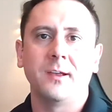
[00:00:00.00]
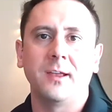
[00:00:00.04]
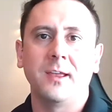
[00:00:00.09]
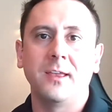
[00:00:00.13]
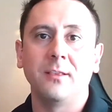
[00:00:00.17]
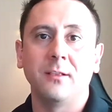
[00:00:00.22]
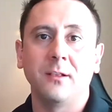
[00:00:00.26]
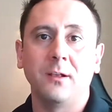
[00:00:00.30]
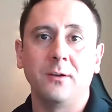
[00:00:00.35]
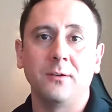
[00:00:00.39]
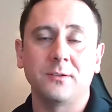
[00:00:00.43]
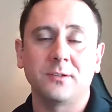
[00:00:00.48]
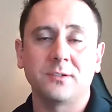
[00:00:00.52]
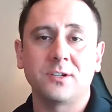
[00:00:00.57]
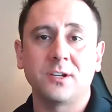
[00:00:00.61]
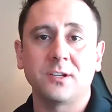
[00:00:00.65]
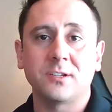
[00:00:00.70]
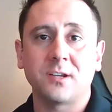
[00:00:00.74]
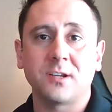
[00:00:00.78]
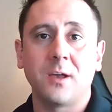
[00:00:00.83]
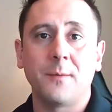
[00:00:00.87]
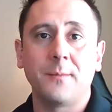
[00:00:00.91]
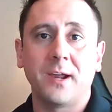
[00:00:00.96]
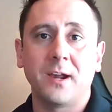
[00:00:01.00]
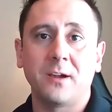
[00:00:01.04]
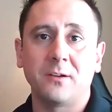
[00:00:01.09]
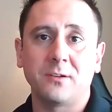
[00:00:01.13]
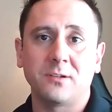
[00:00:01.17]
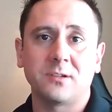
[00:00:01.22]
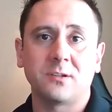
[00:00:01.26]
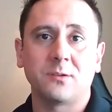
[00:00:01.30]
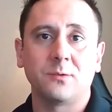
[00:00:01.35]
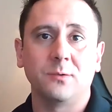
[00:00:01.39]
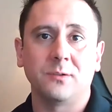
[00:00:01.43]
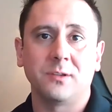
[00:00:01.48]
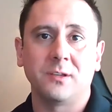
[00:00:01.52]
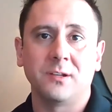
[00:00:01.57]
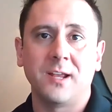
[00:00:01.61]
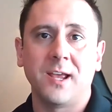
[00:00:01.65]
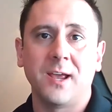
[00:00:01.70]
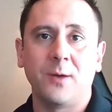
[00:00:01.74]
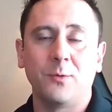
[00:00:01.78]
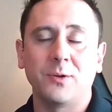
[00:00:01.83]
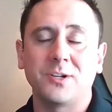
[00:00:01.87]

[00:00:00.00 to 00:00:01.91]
in loans just coming out of school today,